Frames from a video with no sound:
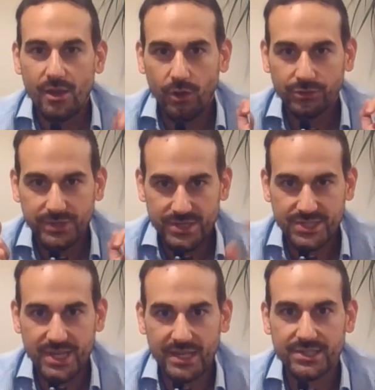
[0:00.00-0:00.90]
onto the
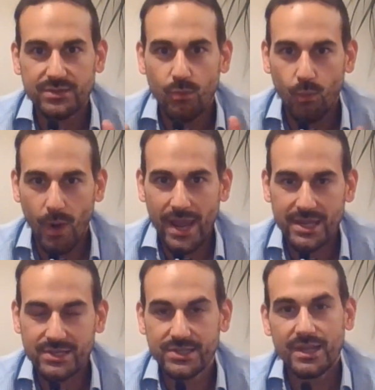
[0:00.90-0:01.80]
6
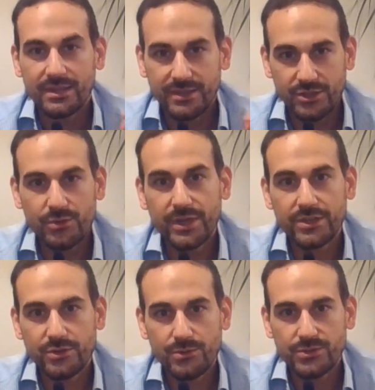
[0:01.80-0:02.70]
ways that you
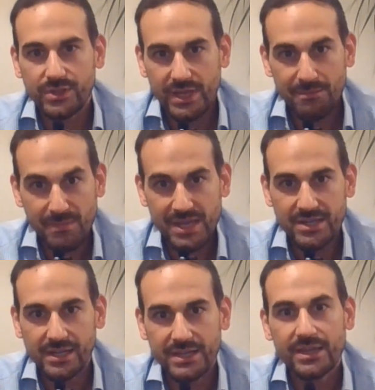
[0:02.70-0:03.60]
can use
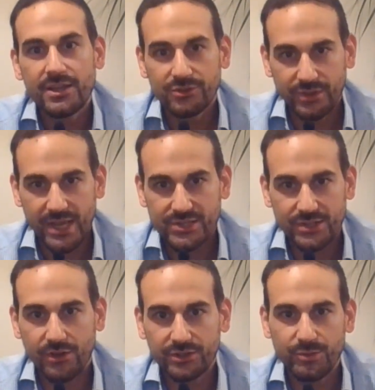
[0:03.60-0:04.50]
immediately to get
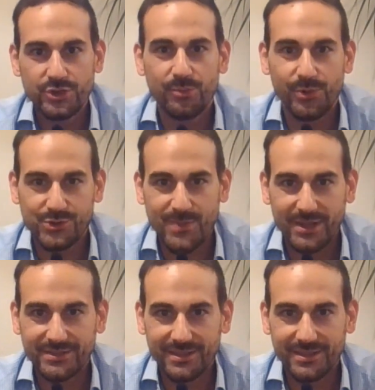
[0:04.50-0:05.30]
started with your prospecting.